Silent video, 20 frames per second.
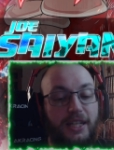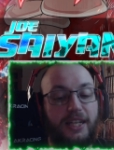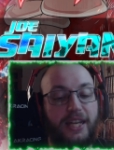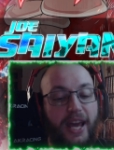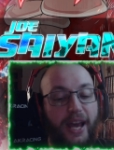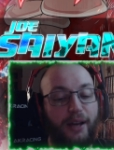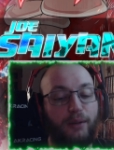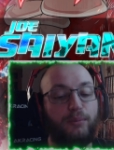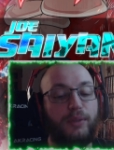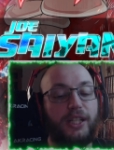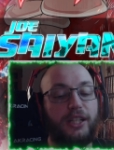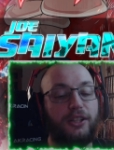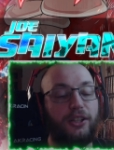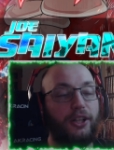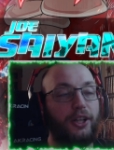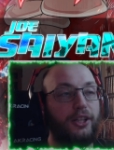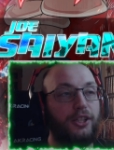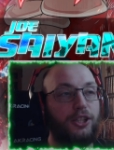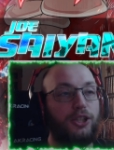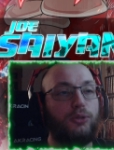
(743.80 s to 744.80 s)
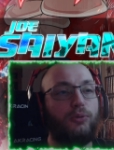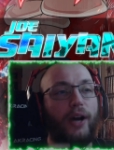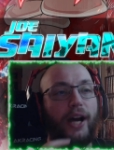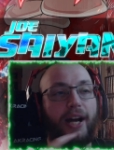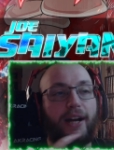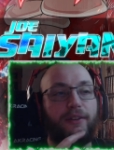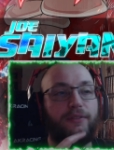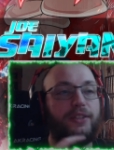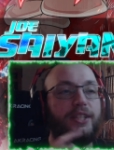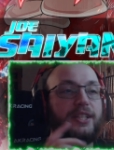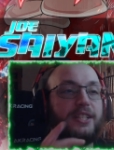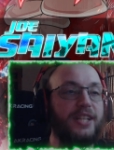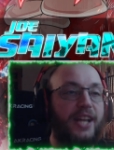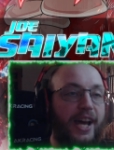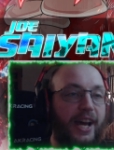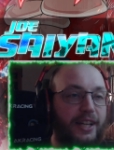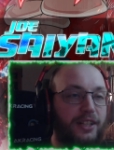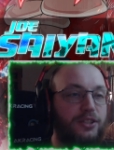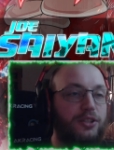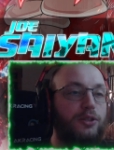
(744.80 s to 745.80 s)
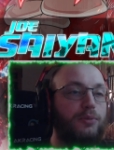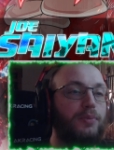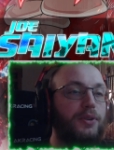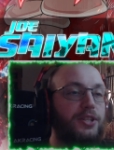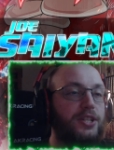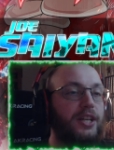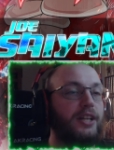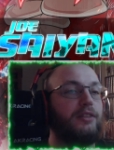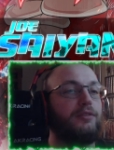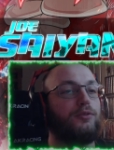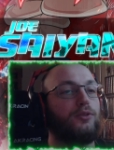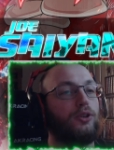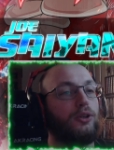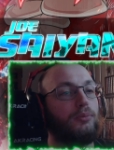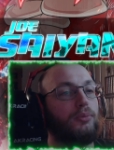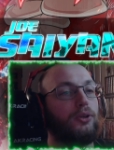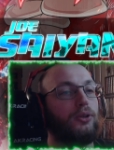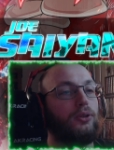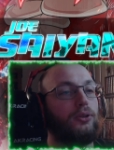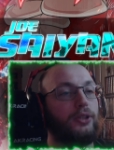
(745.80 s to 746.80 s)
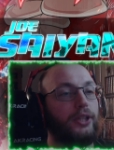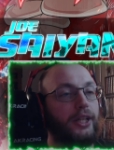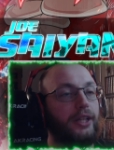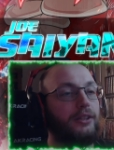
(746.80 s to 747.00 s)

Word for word: can be good. Do you have the Tech Super Saiyan 4 Broly,